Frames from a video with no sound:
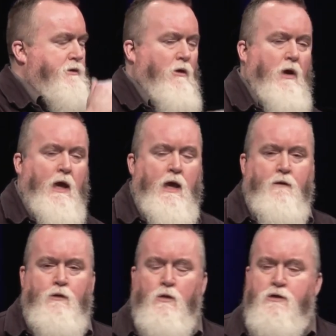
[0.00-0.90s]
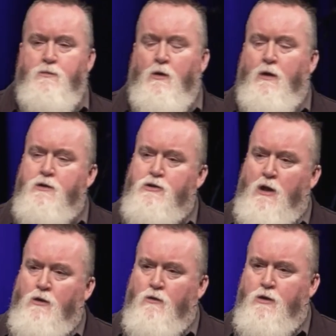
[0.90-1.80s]
So if you experience
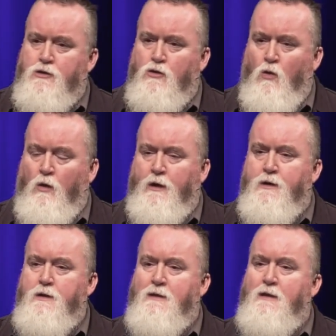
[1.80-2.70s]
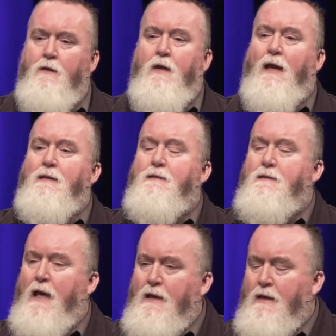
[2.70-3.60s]
gender discordance, it's not the
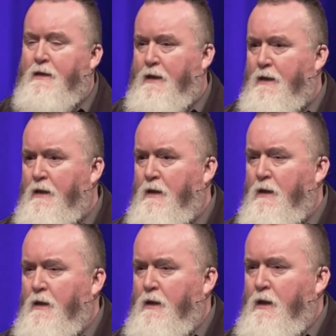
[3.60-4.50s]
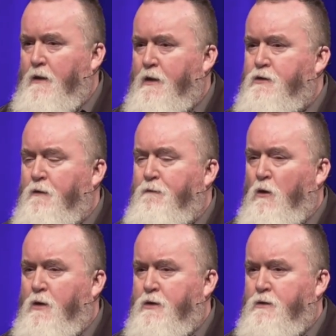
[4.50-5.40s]
identity that's the
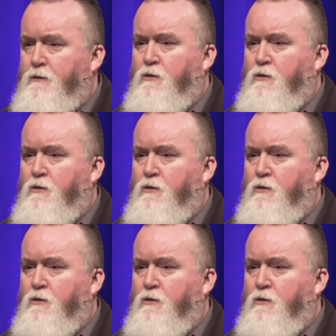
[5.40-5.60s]
focus of